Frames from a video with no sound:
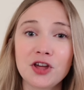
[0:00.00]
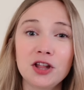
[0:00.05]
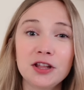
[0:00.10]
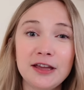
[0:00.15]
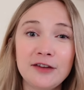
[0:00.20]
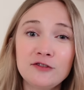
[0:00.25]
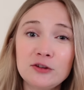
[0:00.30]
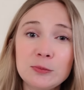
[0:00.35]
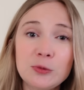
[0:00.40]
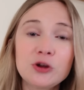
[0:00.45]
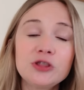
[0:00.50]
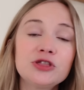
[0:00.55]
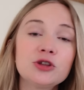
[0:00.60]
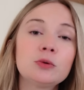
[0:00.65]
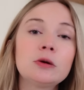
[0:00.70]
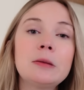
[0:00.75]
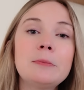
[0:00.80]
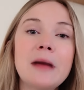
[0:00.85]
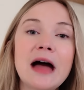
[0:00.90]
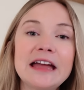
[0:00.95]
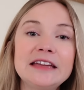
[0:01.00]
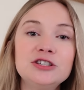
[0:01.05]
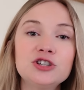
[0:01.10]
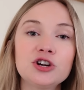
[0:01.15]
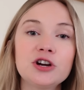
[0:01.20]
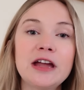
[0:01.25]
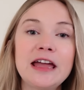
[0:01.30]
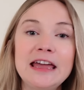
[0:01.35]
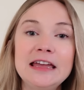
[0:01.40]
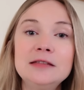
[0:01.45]
I'll even put the
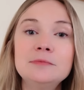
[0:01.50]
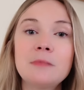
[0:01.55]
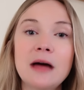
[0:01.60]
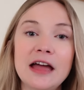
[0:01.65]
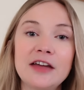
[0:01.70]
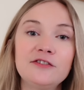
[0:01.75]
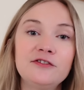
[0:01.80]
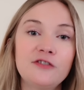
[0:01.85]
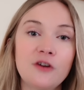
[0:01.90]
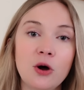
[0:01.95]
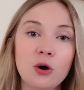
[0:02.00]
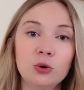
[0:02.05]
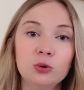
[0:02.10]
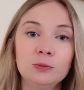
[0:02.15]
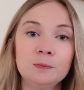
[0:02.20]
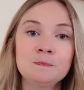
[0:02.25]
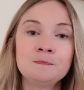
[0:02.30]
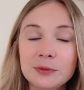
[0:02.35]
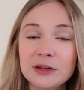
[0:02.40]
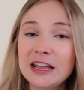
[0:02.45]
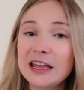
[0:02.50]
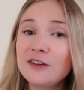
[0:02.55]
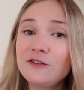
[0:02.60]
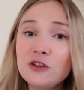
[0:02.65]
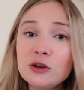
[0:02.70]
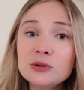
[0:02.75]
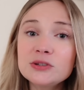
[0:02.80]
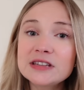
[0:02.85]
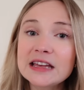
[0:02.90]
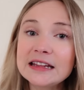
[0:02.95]
reminder in my phone. But if
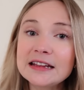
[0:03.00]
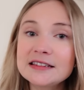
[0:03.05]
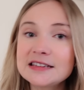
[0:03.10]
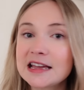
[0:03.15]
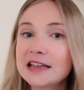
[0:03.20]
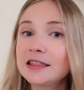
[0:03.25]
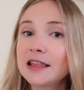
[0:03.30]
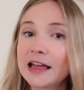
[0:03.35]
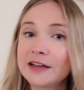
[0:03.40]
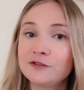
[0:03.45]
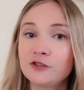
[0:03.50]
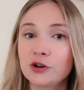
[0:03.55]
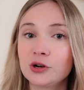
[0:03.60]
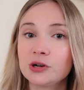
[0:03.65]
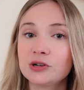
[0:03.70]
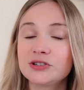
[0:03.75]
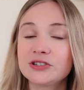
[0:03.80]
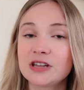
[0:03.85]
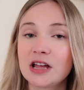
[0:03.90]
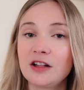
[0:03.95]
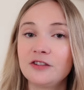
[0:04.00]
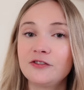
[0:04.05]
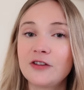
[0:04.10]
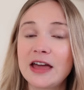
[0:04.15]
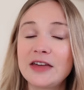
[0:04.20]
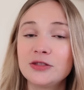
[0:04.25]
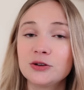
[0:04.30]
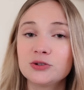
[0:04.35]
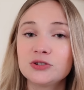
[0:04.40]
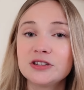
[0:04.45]
you set a deadline for yourself
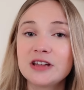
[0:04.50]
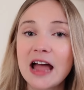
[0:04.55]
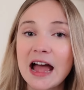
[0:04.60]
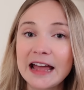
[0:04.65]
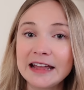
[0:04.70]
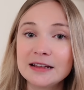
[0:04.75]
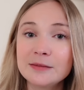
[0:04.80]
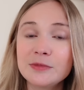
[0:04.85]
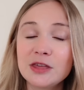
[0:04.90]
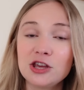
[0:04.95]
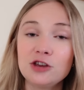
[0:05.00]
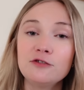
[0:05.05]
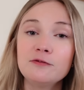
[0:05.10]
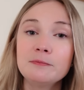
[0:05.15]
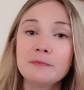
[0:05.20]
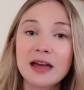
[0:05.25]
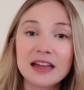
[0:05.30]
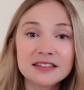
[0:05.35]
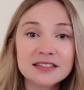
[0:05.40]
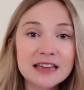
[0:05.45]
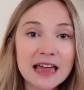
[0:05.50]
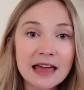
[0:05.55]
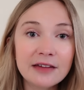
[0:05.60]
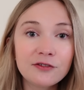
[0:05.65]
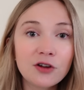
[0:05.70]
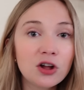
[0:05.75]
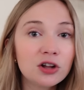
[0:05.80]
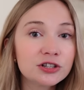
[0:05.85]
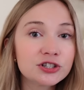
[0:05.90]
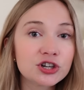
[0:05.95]
and there's an item that you've meant to have
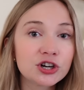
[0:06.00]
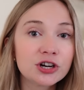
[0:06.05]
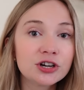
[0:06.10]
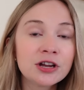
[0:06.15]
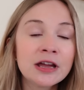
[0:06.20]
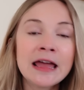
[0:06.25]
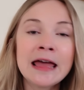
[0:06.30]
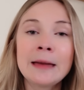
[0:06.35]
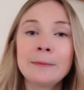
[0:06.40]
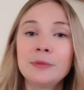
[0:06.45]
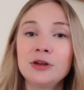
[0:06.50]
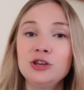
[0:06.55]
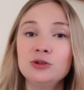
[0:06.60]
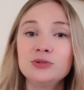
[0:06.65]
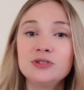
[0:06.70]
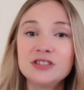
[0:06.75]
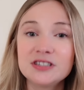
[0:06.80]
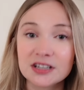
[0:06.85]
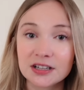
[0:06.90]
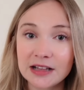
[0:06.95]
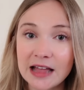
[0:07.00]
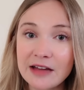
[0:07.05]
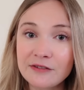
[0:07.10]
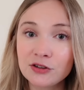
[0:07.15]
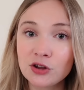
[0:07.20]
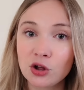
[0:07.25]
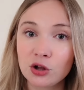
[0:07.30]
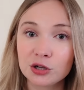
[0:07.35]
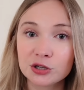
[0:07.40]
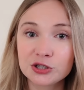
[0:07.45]
altered but you still
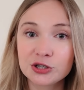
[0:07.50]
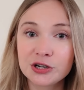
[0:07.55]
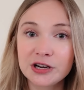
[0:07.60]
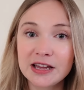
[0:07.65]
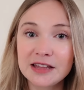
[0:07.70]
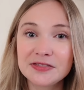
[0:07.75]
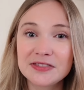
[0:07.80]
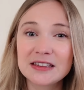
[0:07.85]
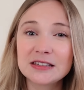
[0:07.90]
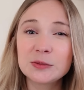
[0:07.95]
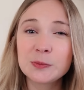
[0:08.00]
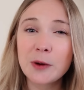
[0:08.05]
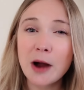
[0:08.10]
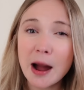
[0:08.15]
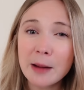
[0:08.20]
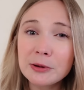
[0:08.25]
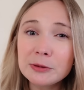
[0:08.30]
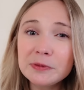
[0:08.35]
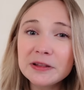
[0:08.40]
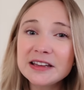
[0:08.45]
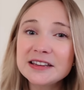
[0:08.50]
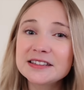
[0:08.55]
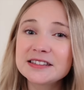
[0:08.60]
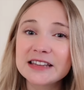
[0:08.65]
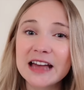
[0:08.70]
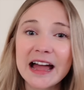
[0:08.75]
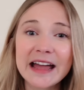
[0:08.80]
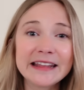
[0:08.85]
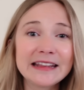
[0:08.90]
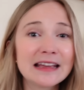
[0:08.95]
haven't altered it, that's probably a
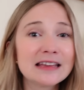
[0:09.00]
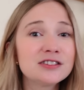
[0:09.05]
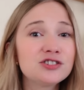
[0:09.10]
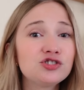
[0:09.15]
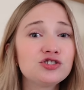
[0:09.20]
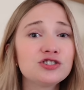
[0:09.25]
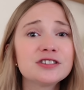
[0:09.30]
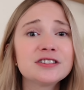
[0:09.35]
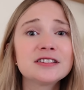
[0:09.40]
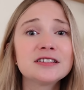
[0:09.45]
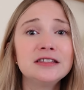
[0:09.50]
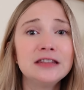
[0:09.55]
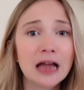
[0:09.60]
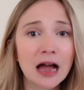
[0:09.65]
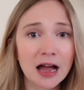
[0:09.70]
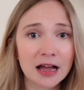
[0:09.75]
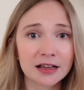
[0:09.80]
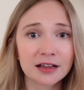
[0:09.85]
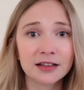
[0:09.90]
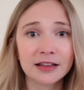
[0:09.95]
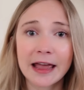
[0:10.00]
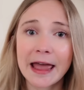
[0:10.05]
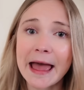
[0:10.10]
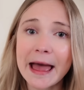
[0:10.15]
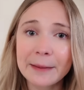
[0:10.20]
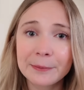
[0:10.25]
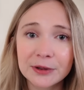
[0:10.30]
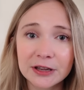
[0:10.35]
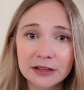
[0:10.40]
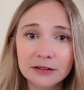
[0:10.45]
sign it's just not going to
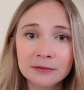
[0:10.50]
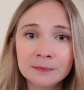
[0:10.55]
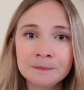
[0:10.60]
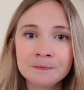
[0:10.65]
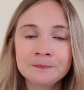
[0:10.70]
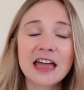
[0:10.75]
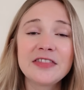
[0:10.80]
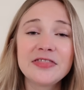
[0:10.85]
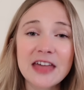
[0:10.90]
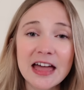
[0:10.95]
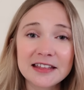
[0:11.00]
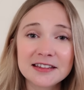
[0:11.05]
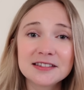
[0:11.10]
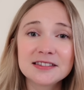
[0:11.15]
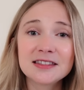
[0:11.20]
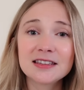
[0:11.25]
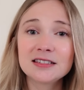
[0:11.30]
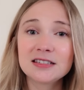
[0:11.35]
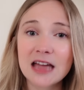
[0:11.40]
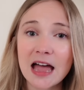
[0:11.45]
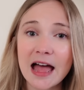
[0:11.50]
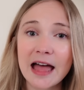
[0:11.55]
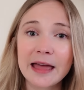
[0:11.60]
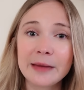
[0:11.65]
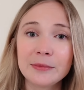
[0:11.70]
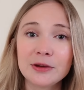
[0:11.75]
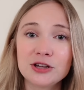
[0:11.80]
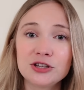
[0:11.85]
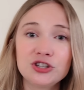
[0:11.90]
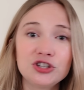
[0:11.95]
happen. And that is the
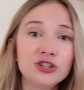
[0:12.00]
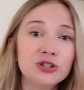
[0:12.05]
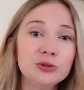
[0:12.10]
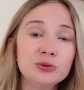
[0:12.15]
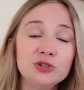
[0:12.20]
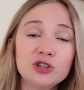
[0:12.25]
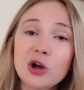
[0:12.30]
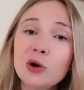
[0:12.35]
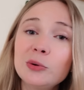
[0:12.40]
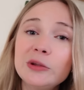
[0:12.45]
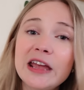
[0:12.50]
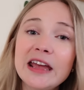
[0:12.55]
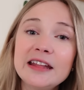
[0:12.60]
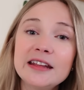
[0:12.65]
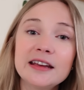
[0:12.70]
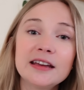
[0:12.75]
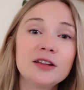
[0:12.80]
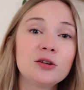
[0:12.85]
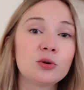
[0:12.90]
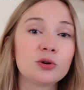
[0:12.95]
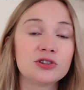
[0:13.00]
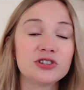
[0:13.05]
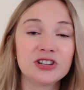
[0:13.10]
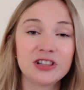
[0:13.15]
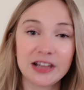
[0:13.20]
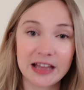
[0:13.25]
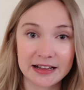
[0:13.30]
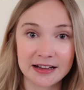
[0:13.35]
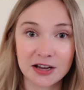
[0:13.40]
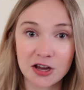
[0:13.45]
time to donate it or to
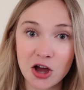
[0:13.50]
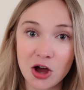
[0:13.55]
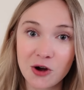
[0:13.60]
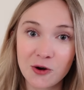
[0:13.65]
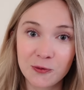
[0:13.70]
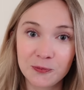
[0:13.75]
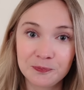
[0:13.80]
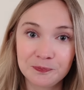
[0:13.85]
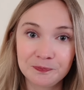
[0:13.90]
let it go.